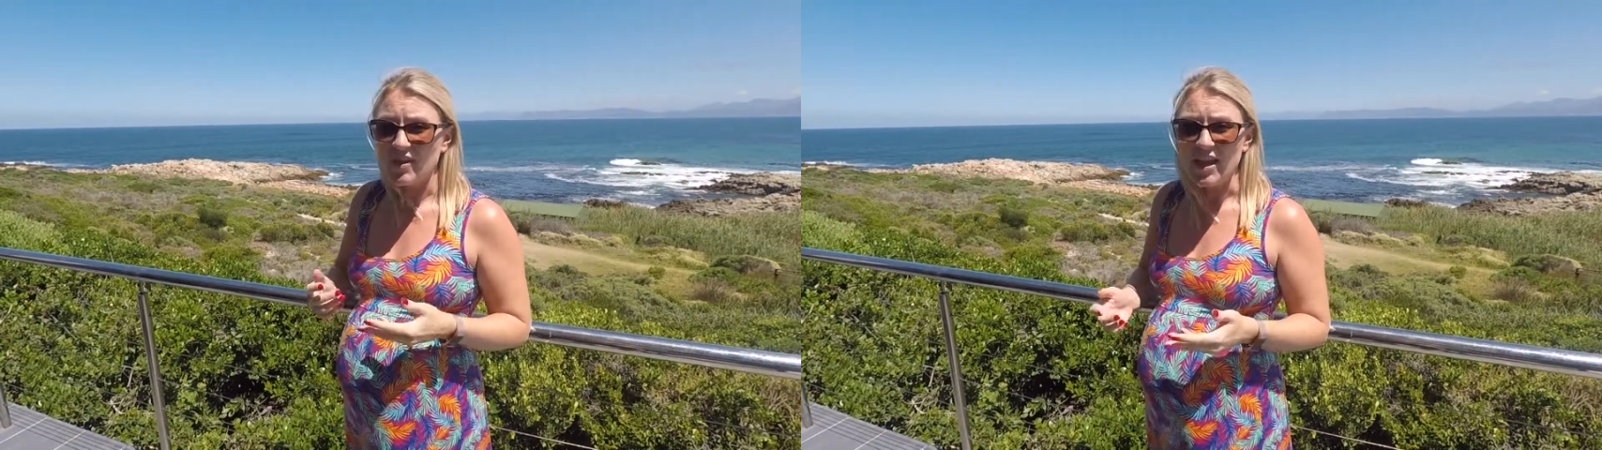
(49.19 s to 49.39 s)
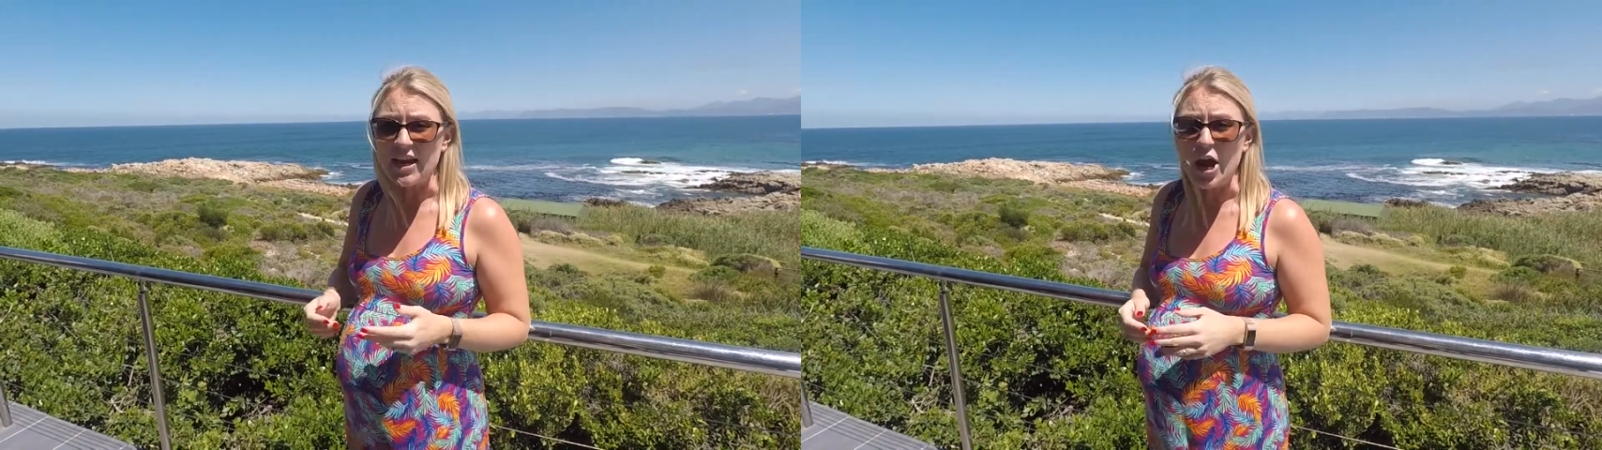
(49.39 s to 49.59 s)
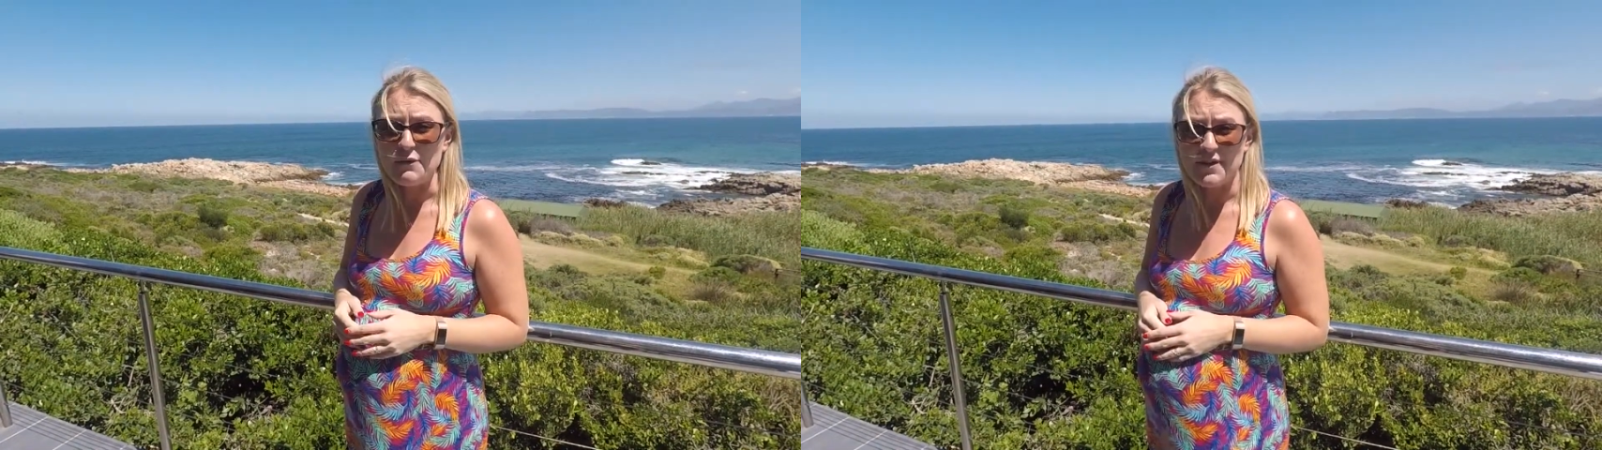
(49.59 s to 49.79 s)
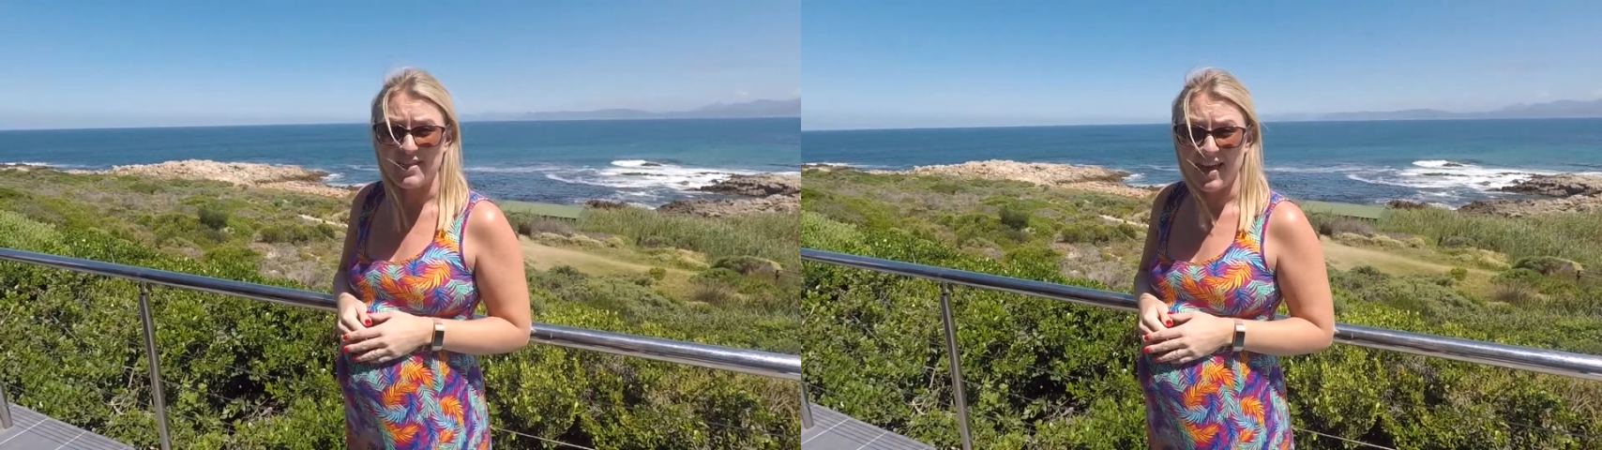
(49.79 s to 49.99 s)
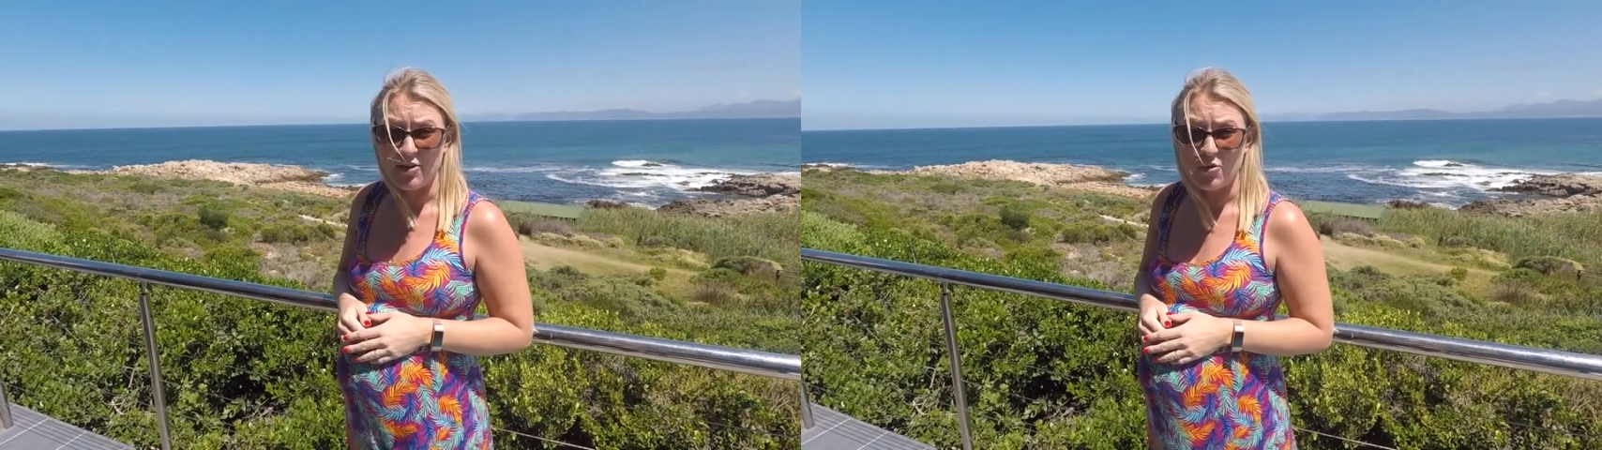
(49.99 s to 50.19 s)
and hopefully
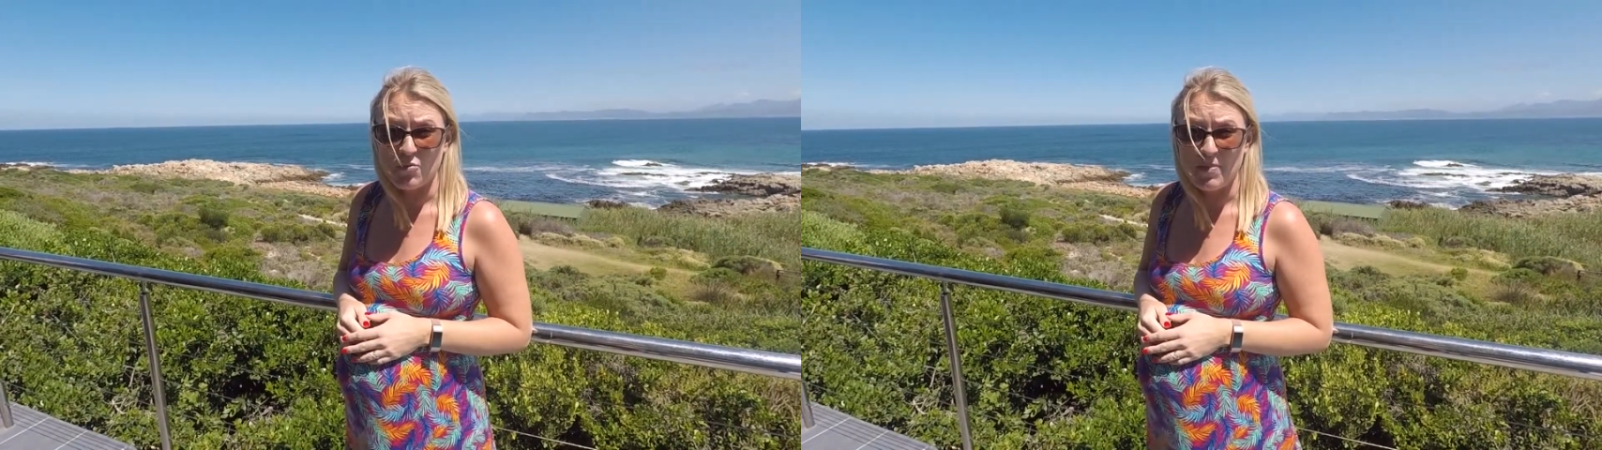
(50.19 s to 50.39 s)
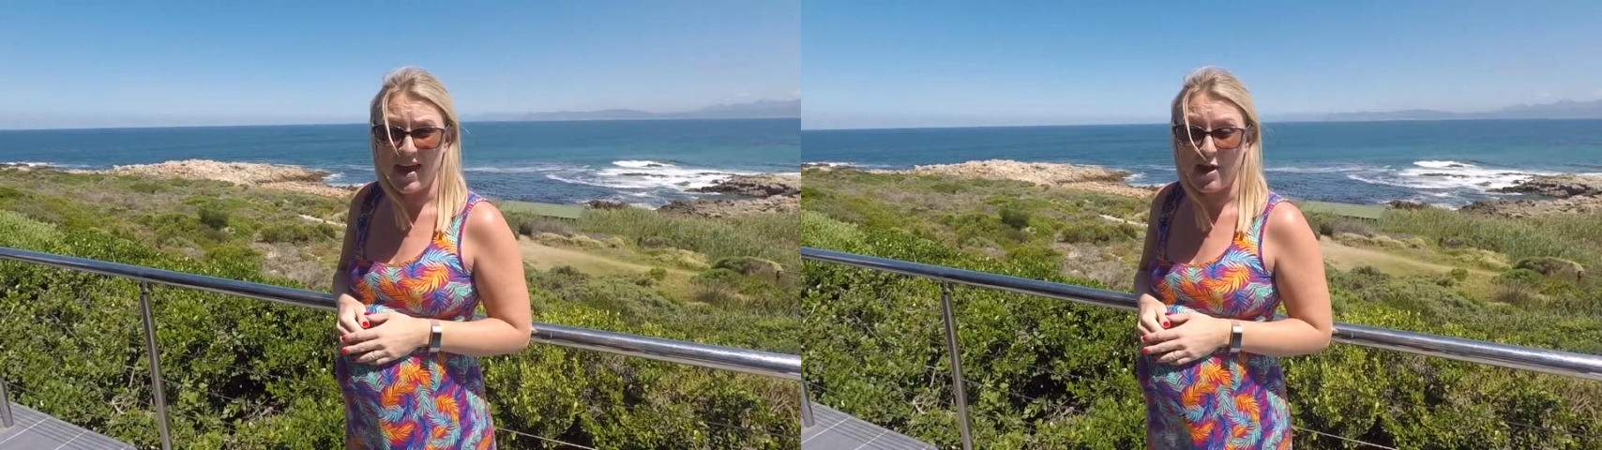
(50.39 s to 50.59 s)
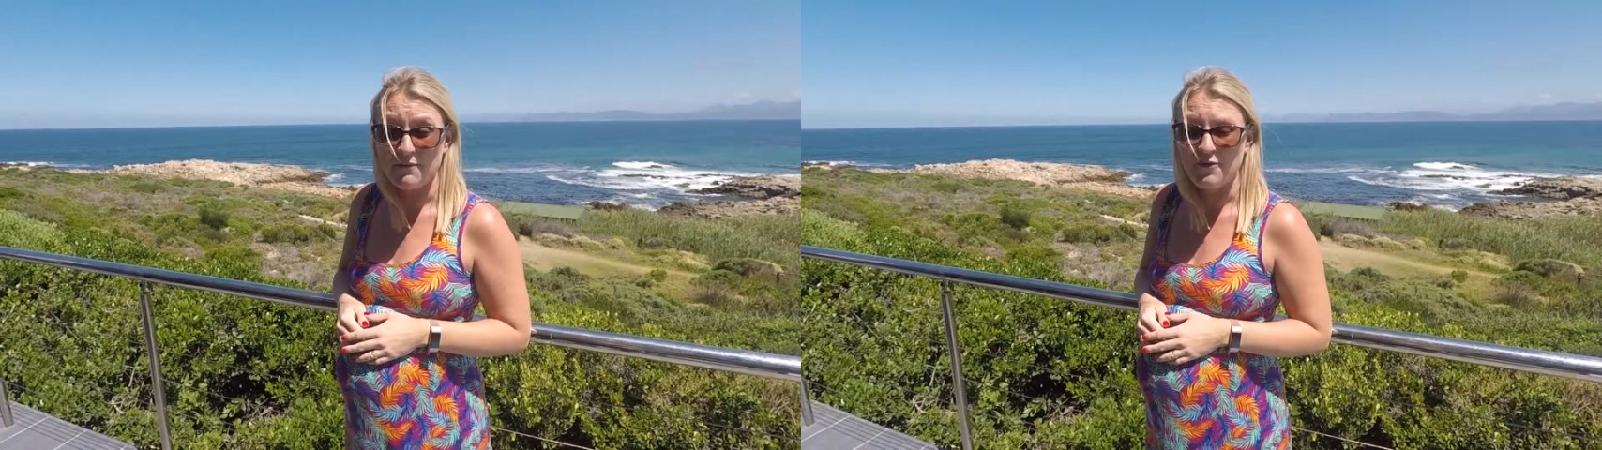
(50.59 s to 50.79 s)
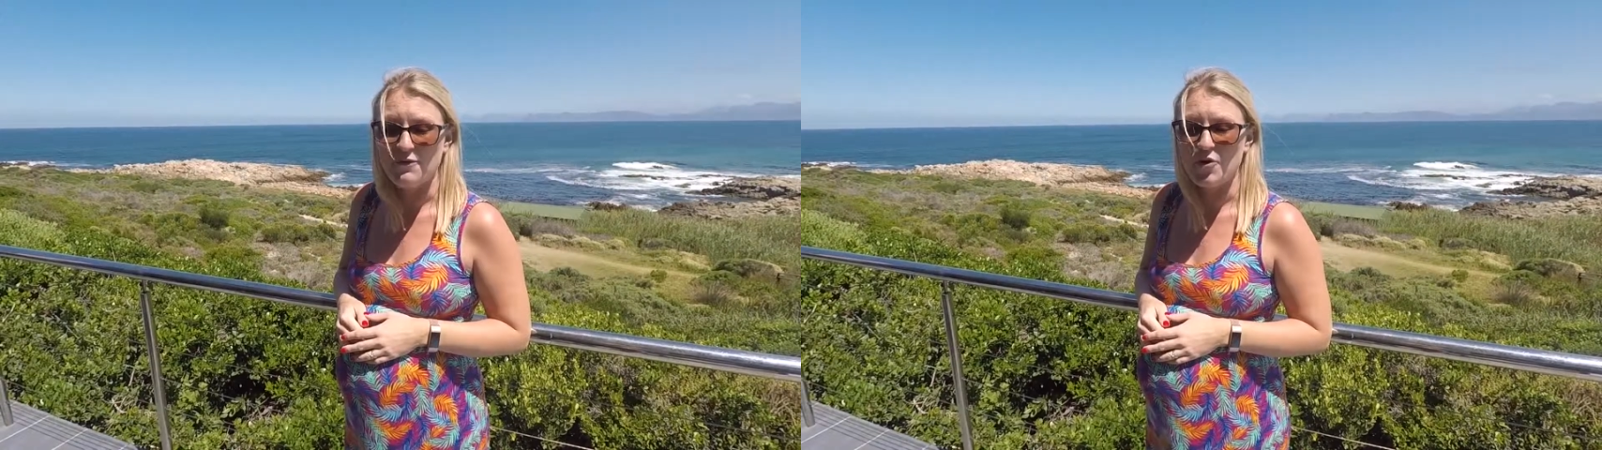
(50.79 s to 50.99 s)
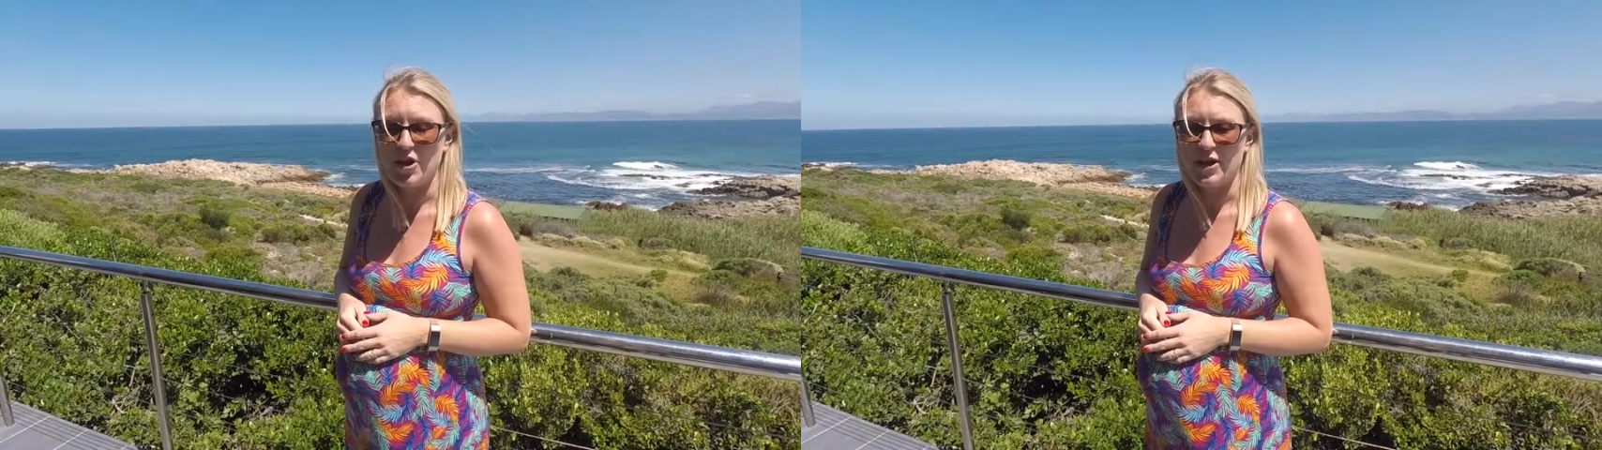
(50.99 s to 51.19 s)
that'll be helpful
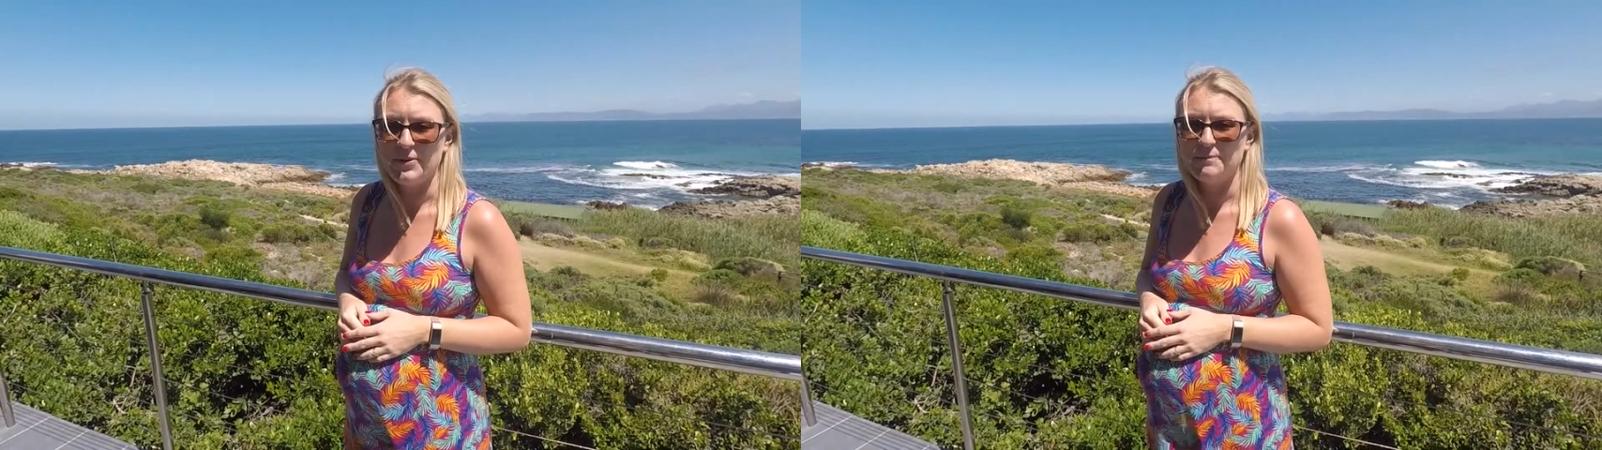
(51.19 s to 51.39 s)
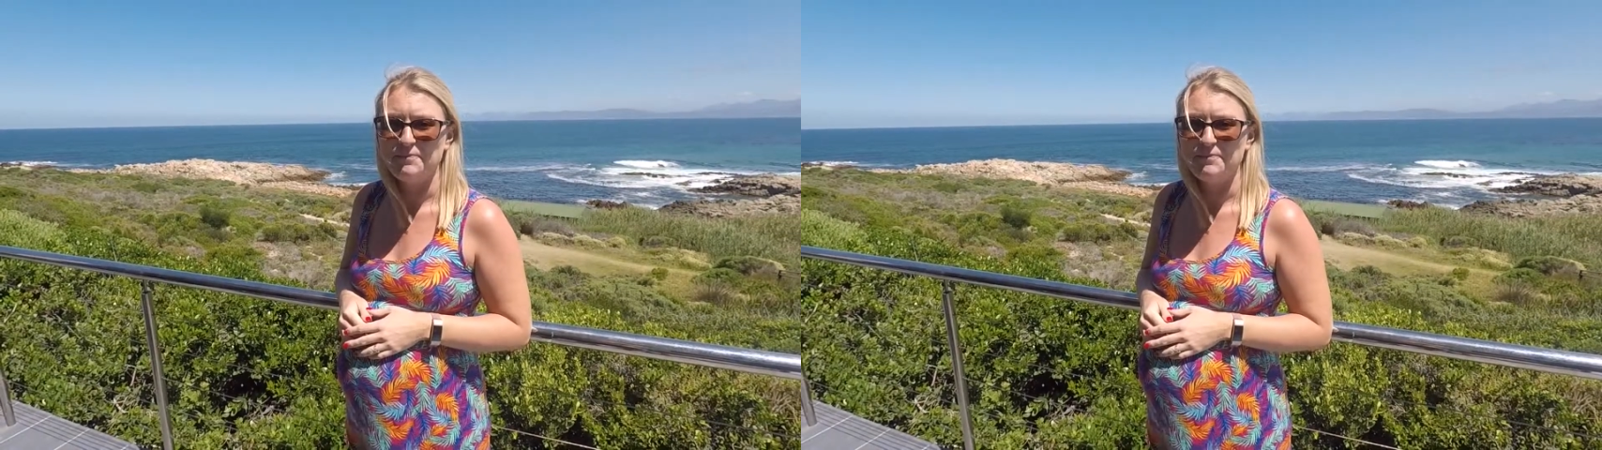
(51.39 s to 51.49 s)
for you.